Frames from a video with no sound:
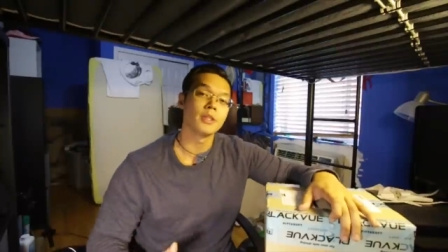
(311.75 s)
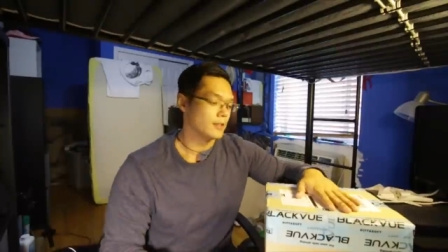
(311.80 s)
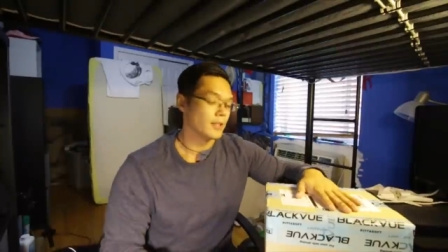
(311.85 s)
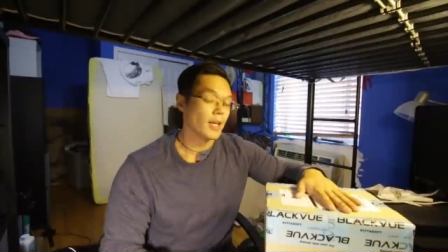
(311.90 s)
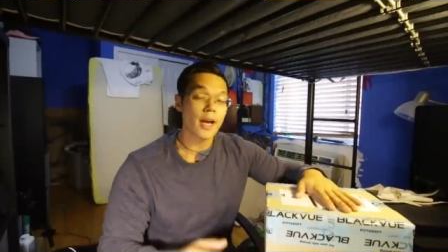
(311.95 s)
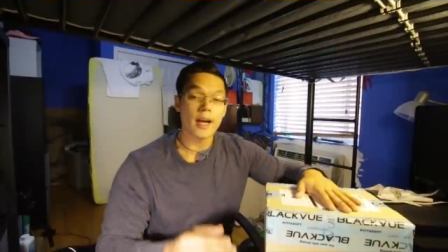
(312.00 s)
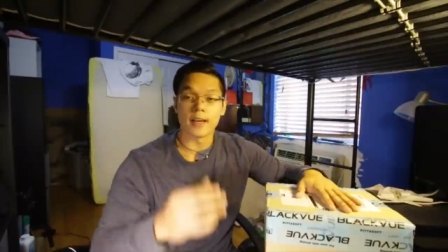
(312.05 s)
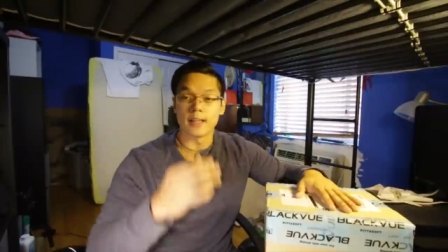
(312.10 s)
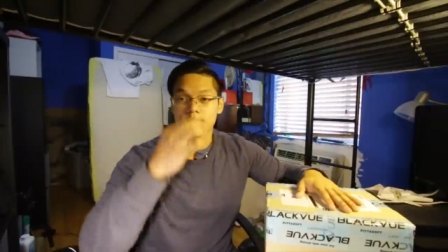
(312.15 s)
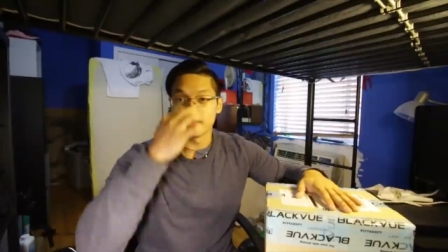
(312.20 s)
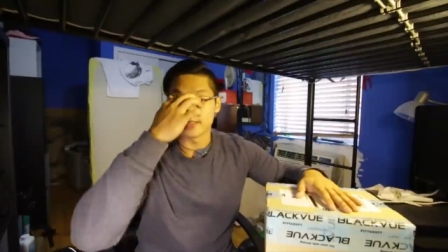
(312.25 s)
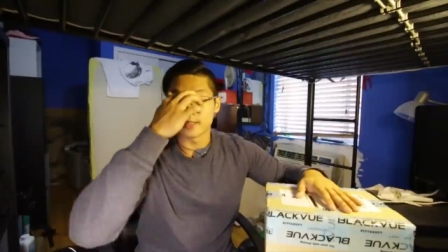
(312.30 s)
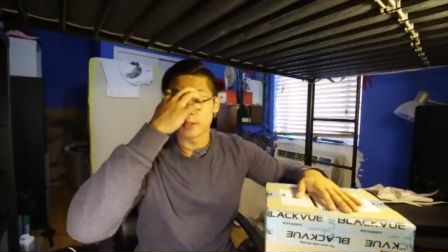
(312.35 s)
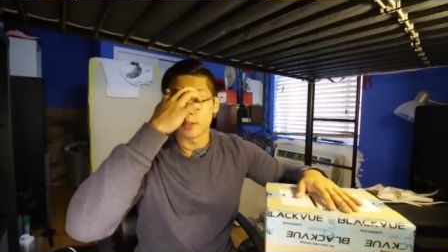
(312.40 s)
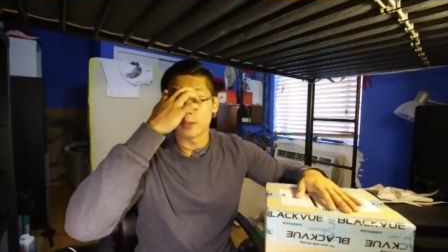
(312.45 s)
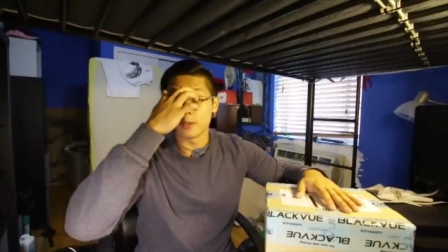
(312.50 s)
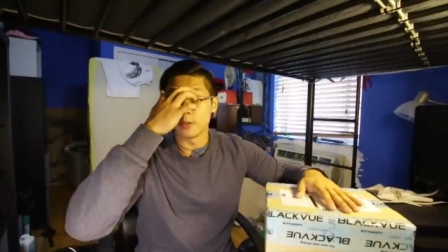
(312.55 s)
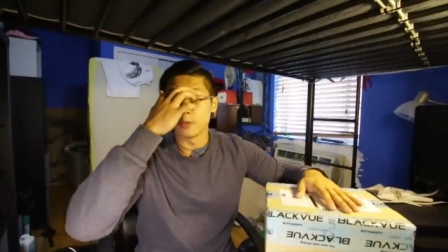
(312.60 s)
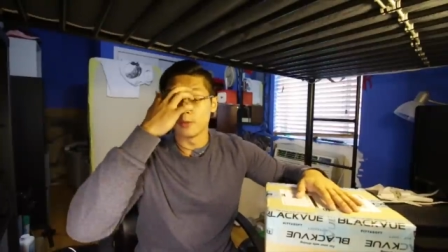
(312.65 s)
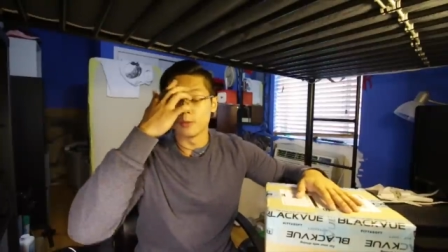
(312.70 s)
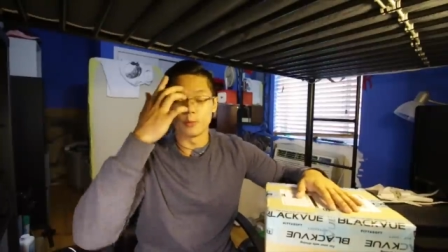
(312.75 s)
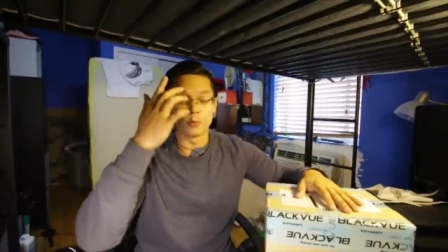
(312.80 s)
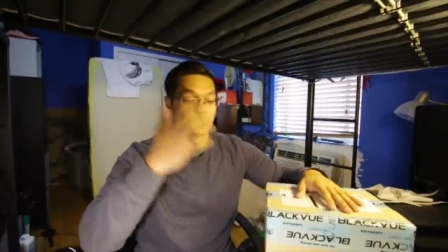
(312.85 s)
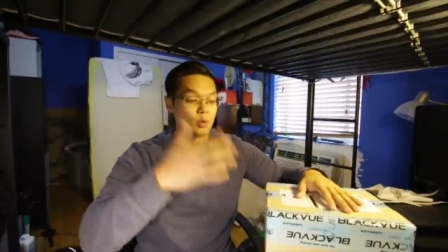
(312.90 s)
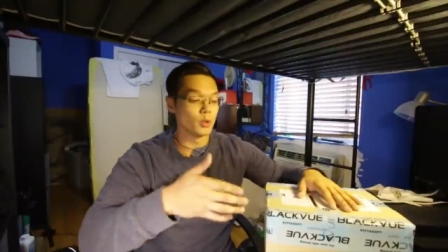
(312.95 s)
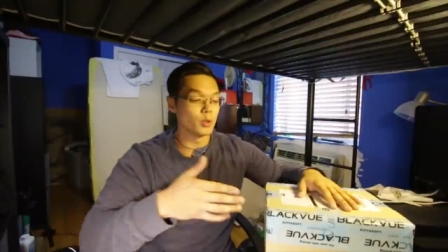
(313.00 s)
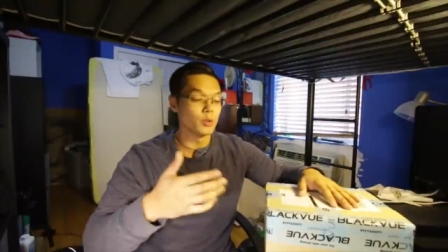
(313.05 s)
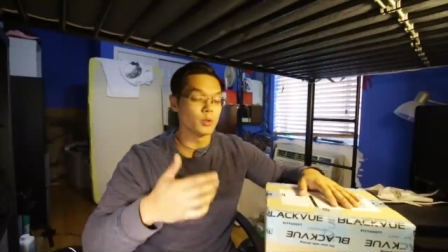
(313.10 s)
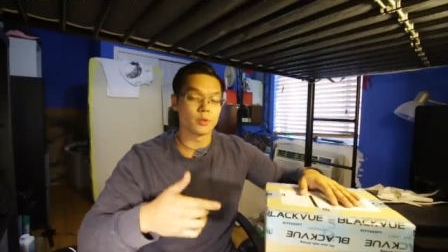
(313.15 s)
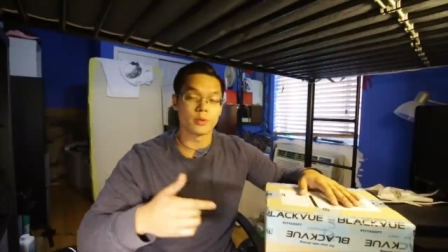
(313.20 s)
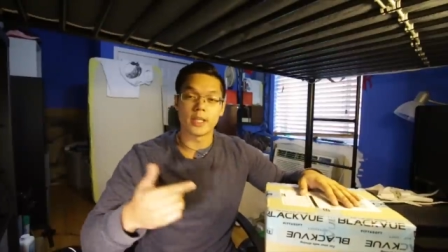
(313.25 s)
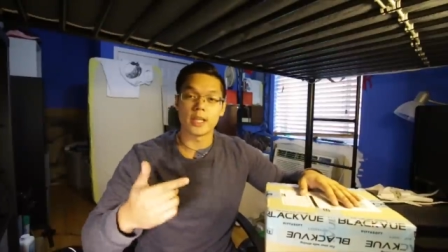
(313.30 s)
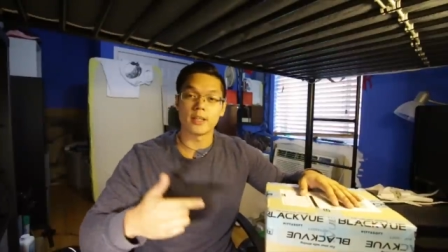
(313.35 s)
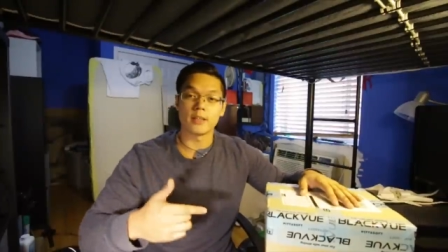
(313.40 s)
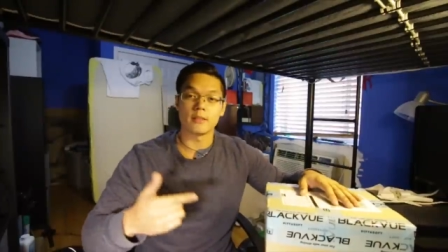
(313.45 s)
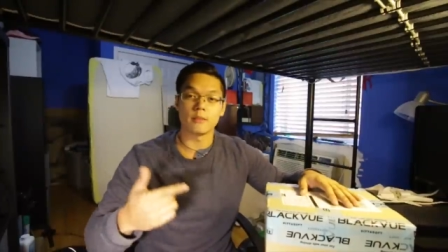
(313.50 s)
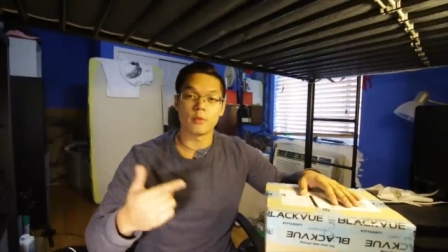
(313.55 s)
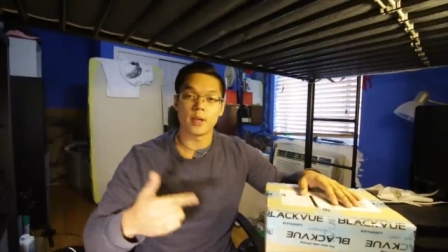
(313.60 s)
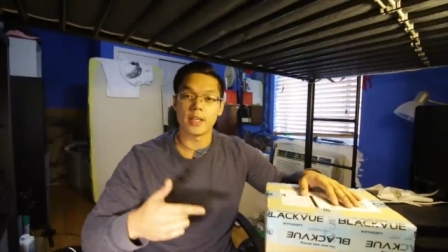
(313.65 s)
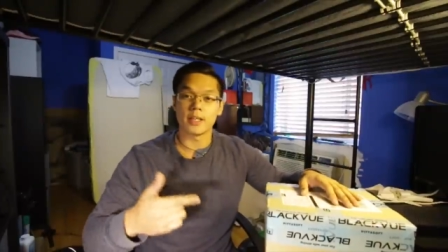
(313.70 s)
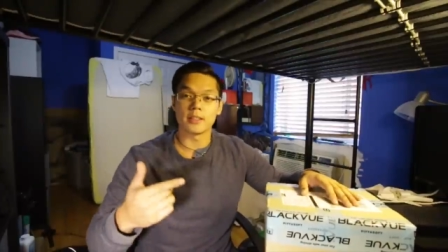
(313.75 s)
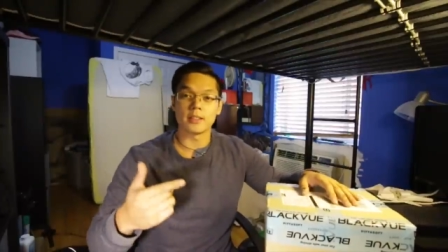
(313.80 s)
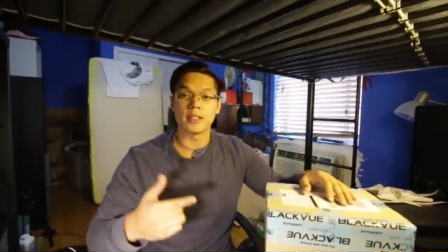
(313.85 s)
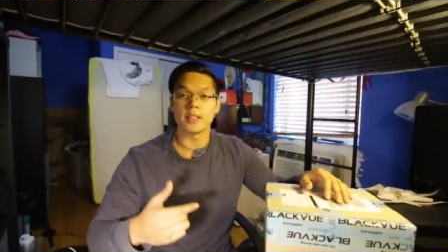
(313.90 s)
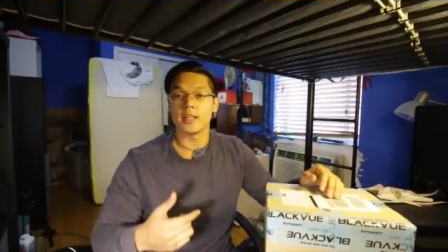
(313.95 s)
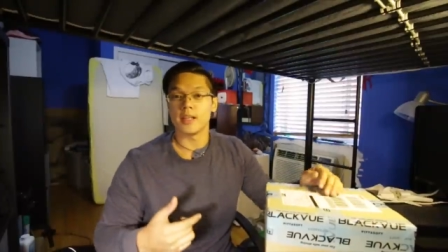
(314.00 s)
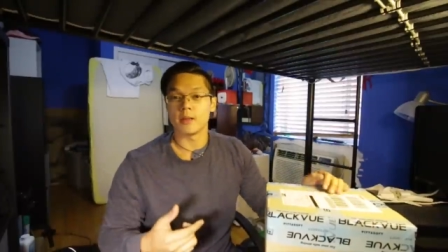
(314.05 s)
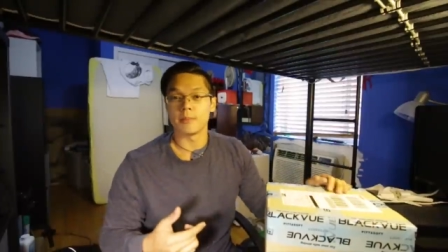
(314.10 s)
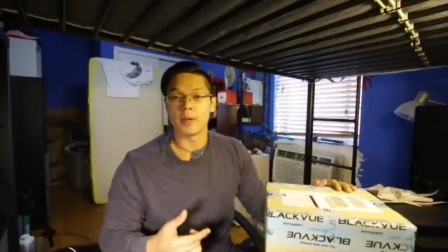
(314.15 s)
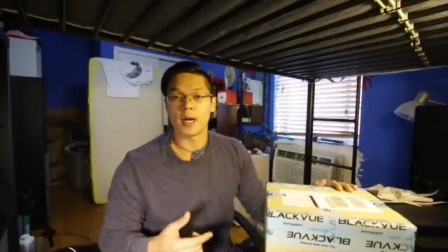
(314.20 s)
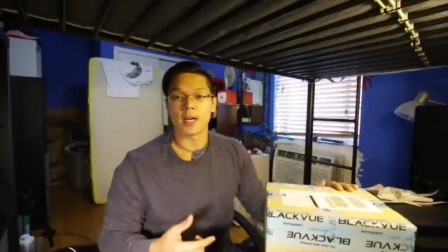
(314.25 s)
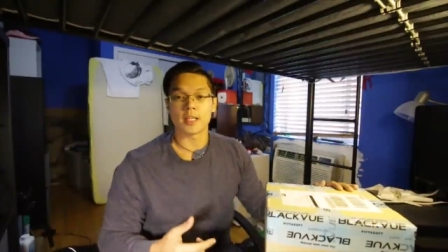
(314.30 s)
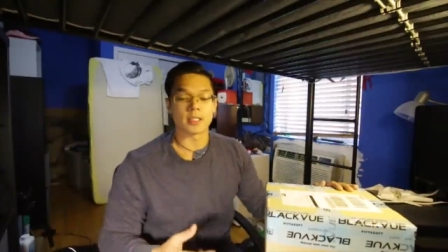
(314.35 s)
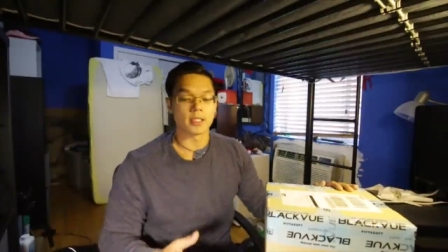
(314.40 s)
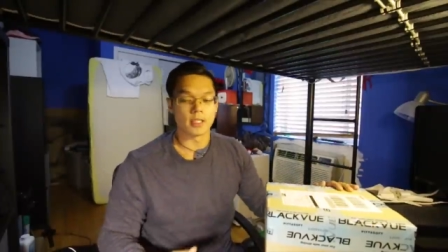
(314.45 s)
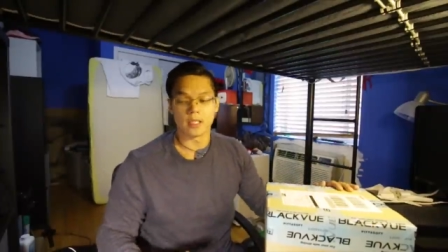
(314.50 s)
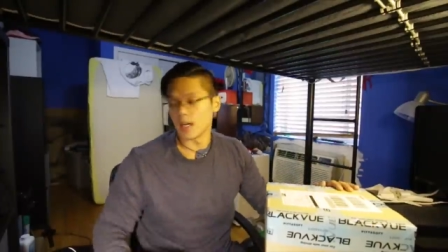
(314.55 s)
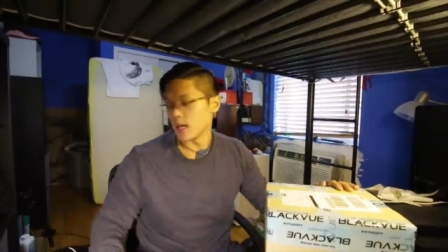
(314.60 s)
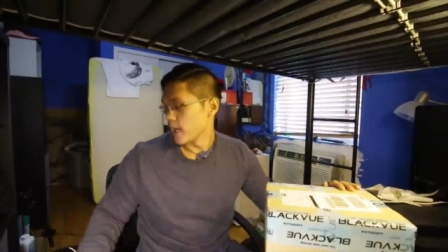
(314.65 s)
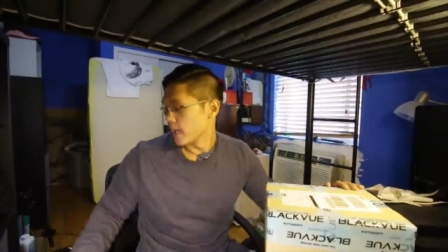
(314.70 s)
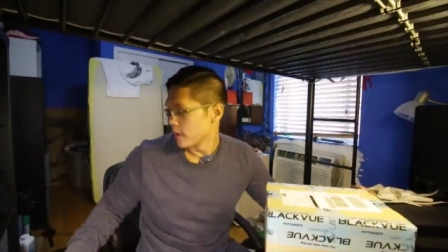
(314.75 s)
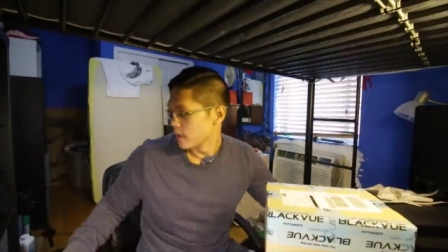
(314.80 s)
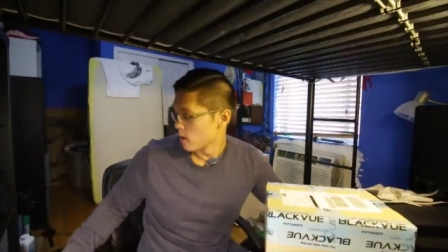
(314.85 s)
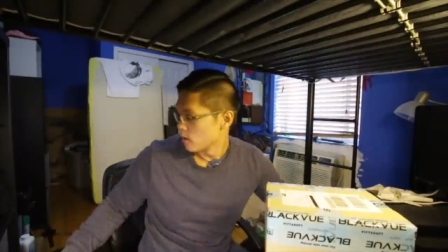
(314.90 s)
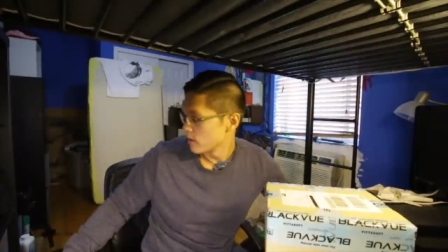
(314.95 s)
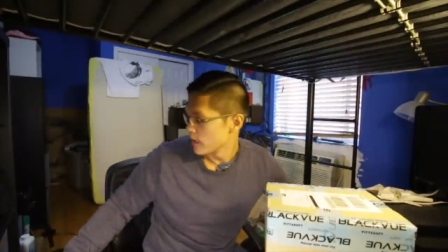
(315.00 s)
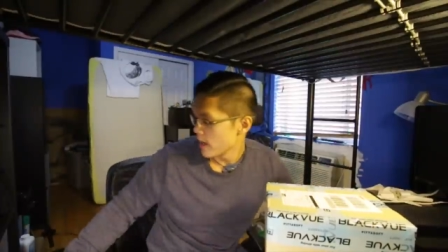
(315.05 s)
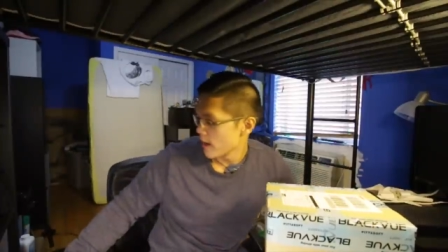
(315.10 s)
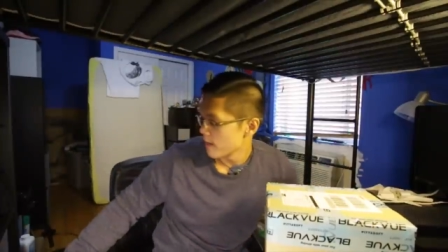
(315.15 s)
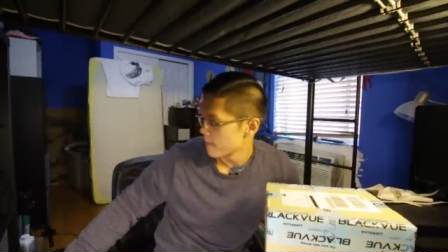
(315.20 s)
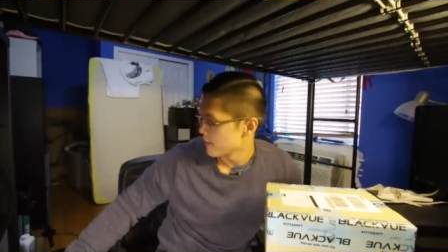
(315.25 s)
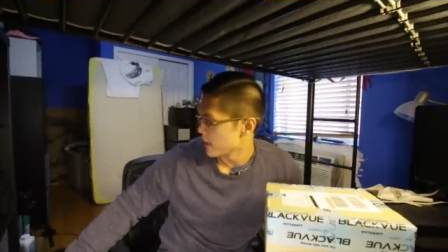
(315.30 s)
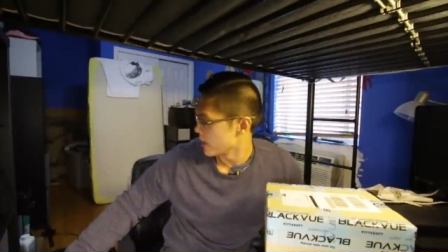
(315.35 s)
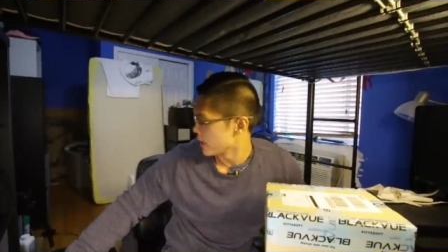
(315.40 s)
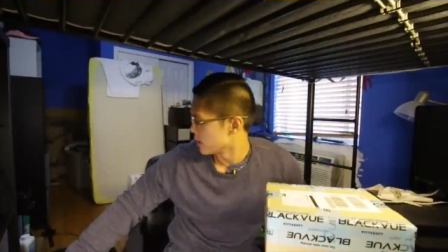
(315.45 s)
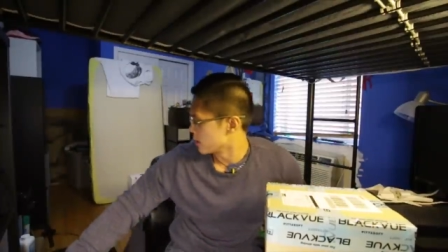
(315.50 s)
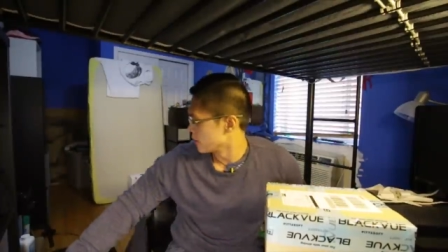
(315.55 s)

But yeah, so we'll get right into the unboxing. I don't have a